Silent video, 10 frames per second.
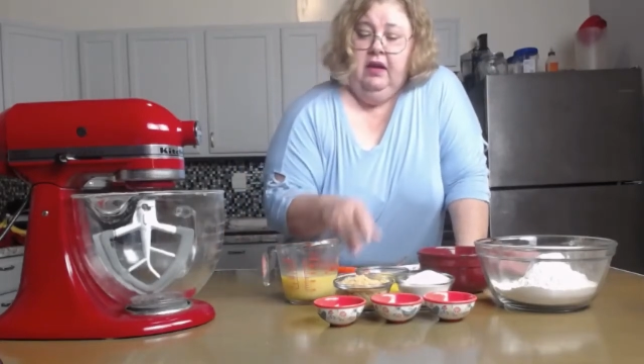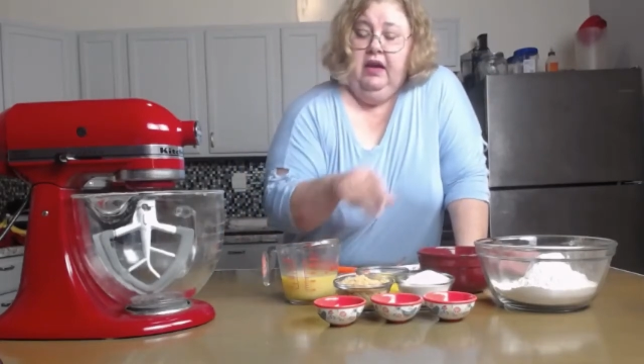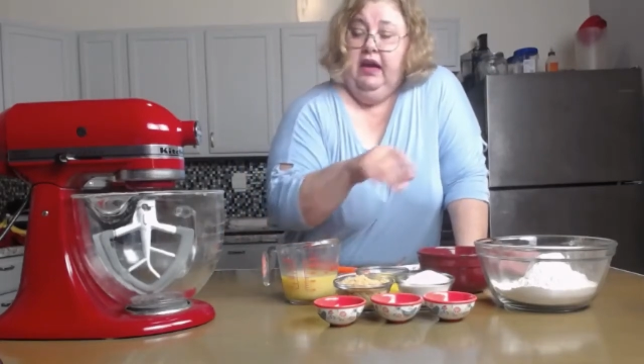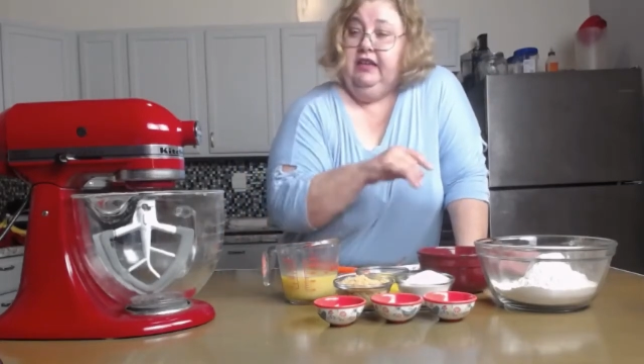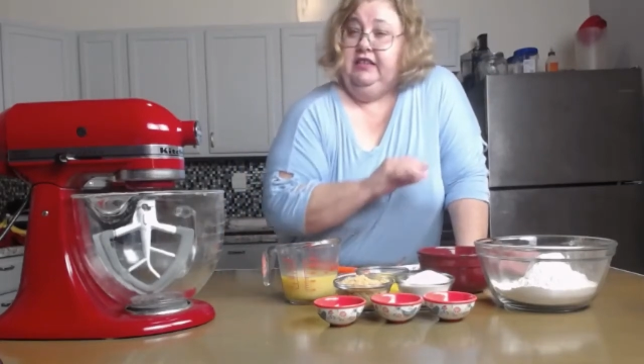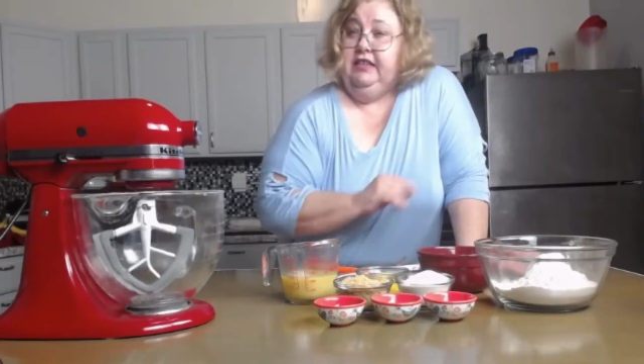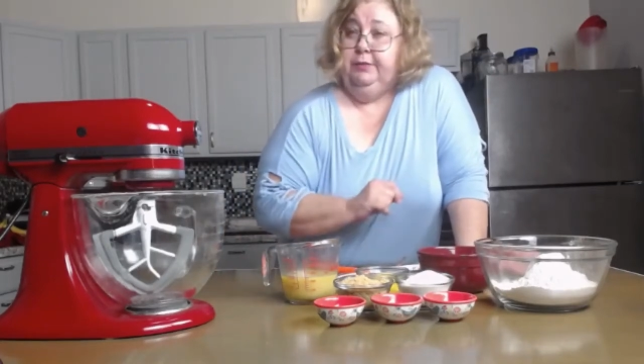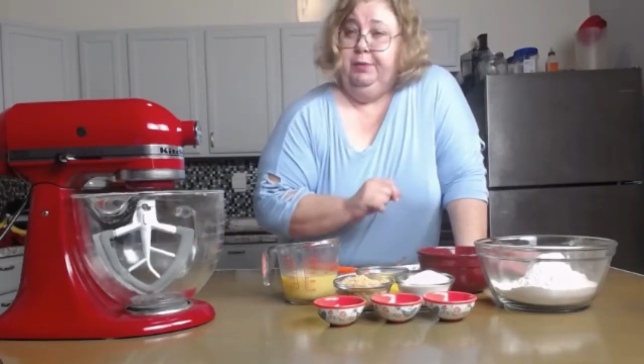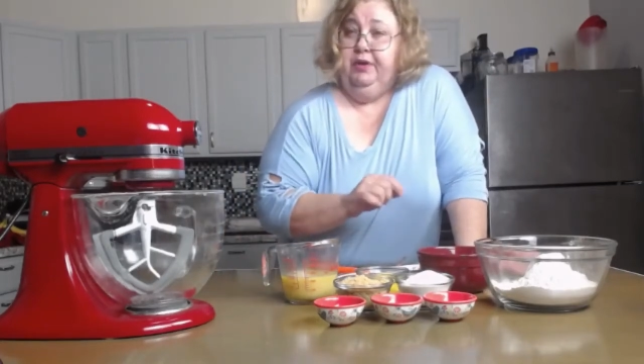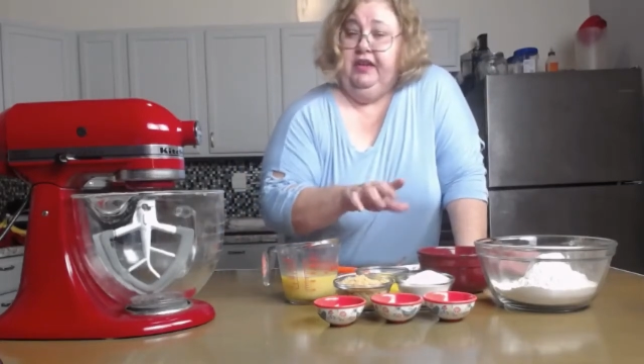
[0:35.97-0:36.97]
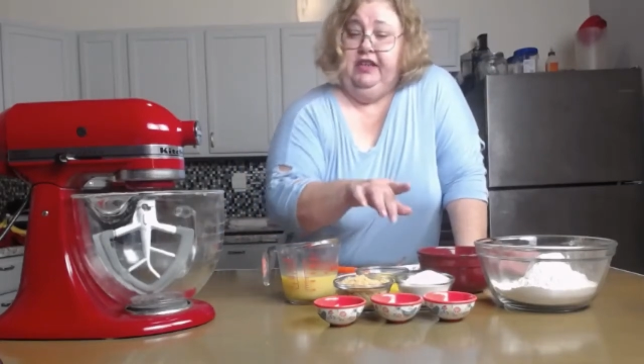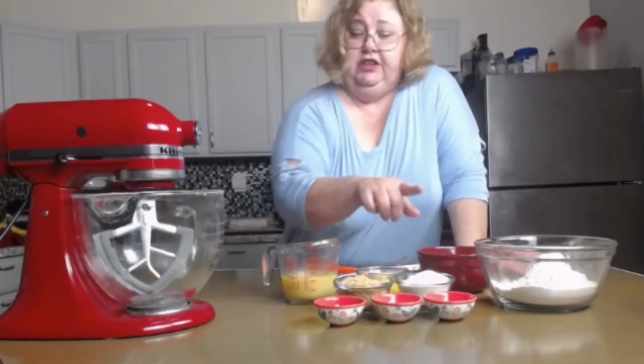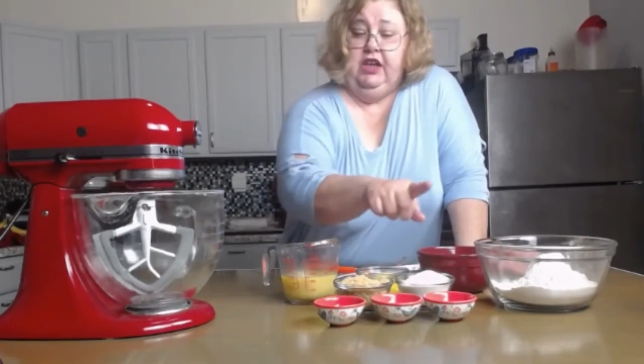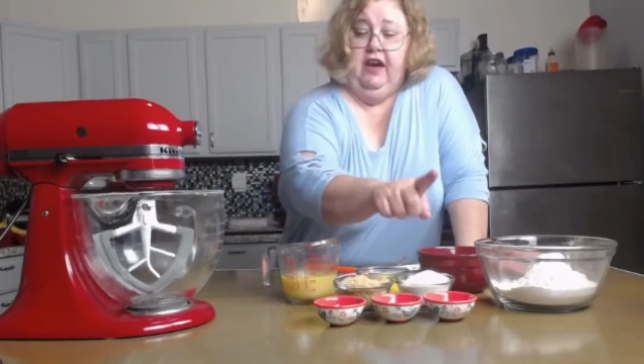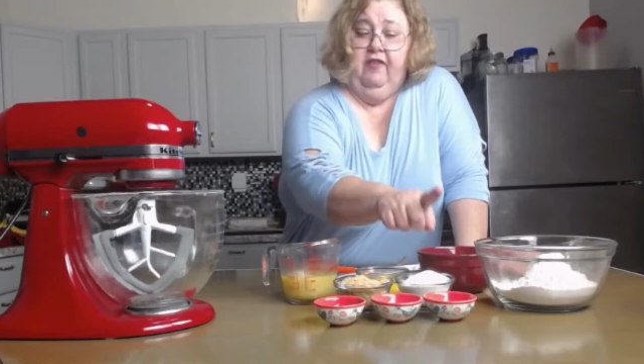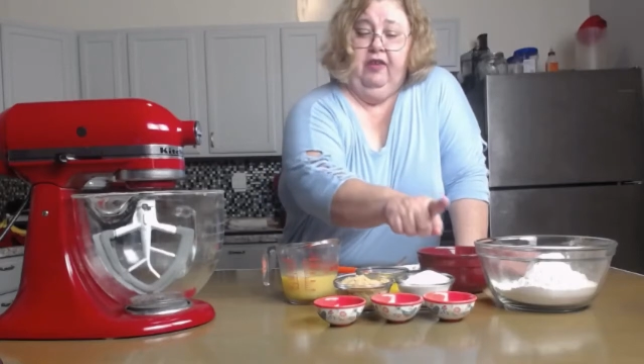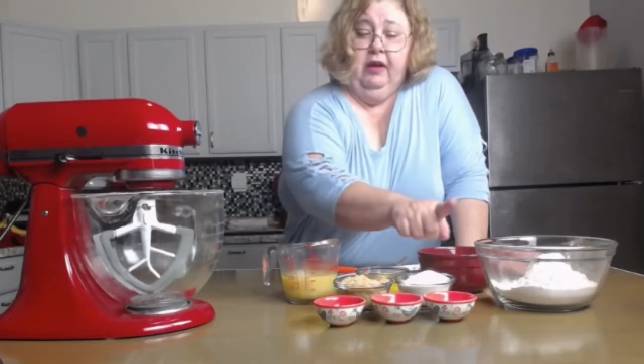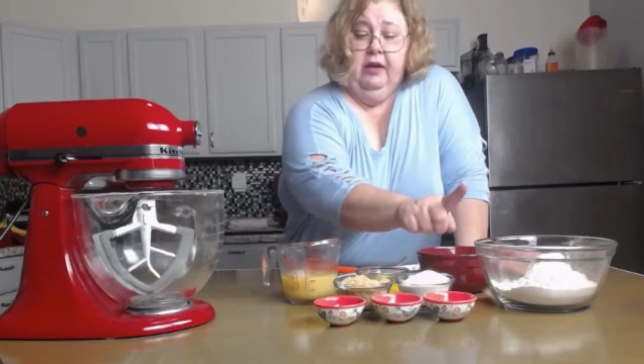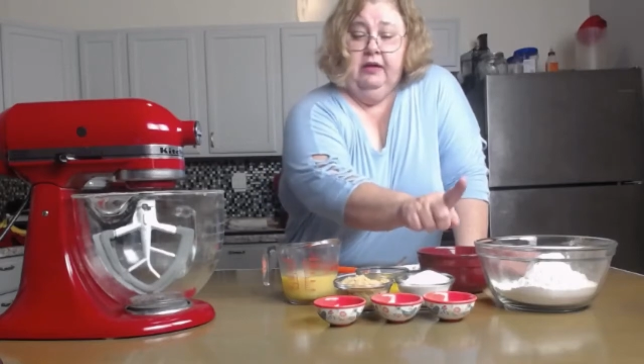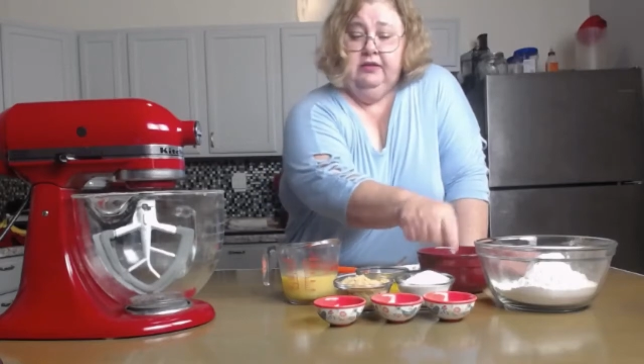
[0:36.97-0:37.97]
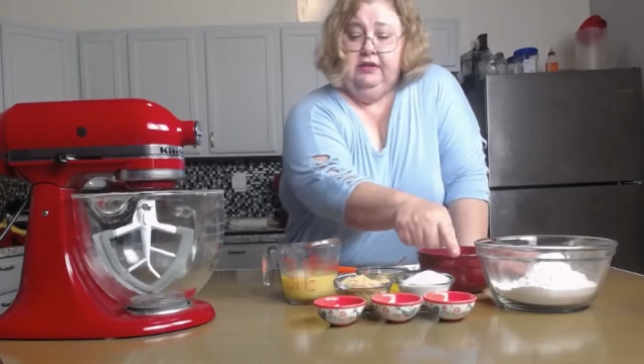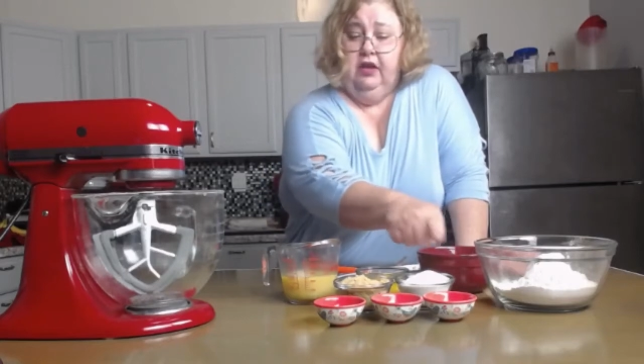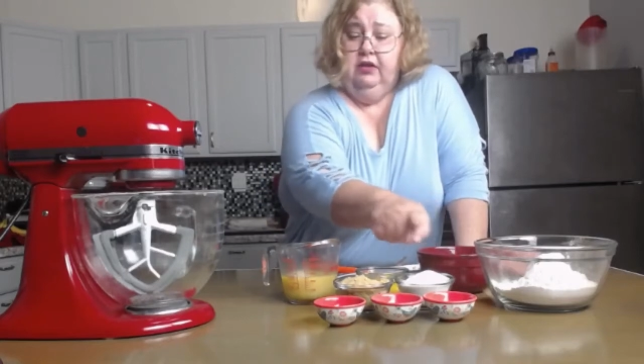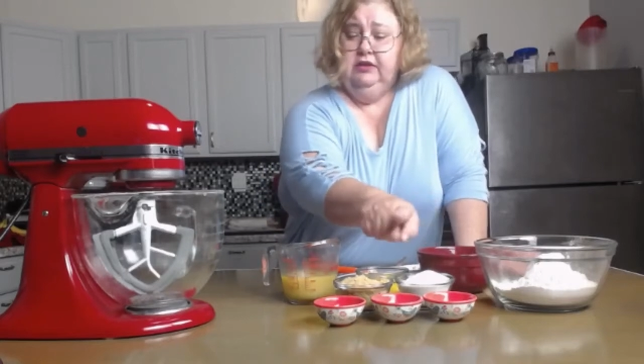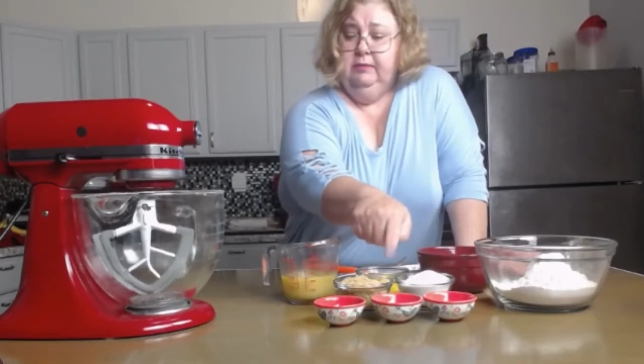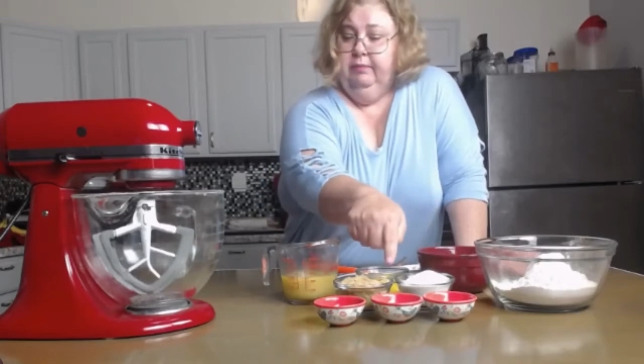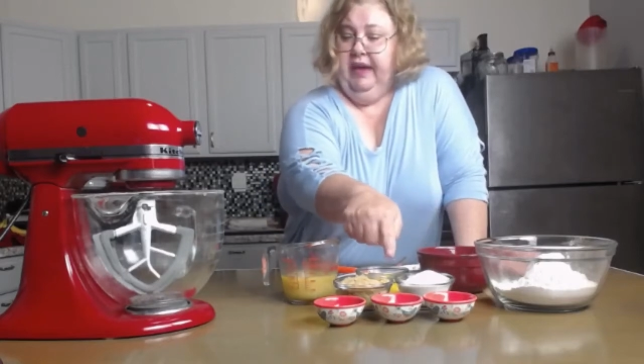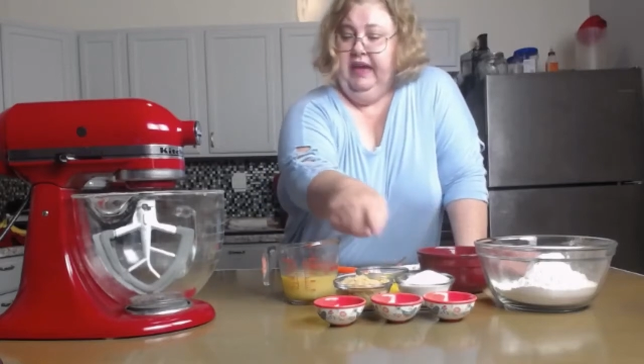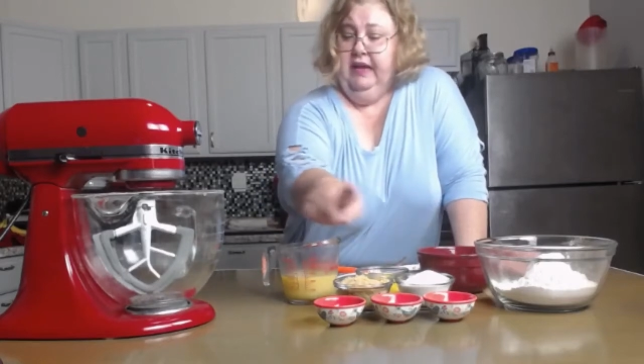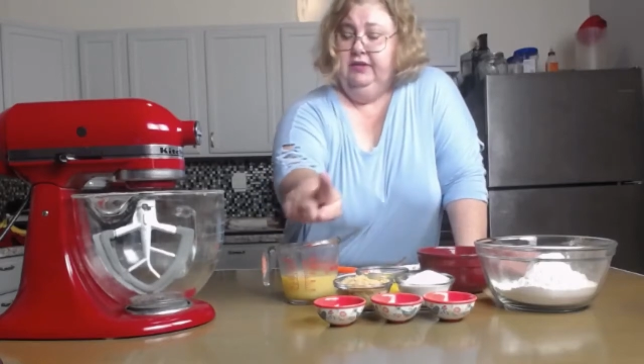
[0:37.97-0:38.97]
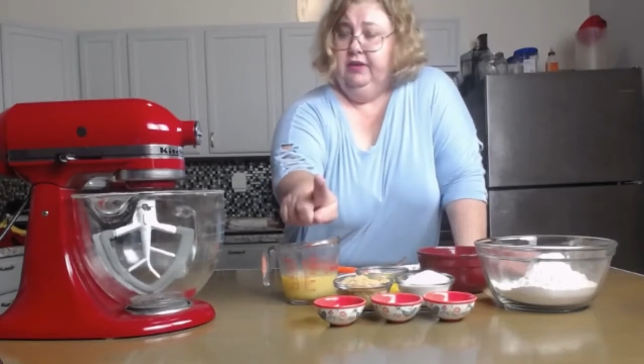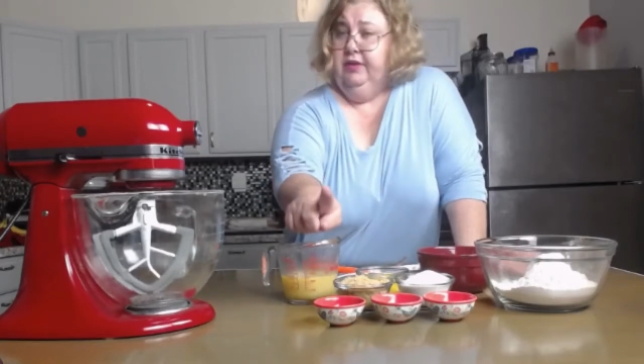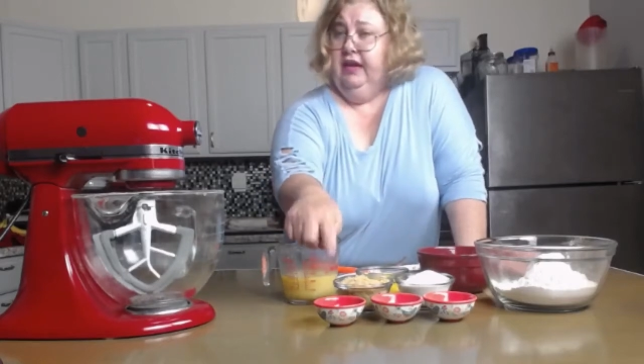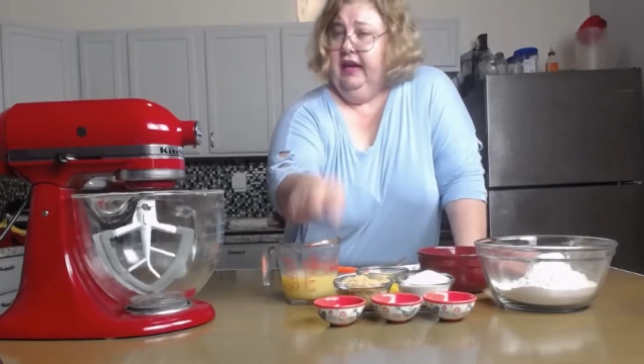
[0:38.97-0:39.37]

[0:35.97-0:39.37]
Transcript: a teaspoon each of salt, baking soda,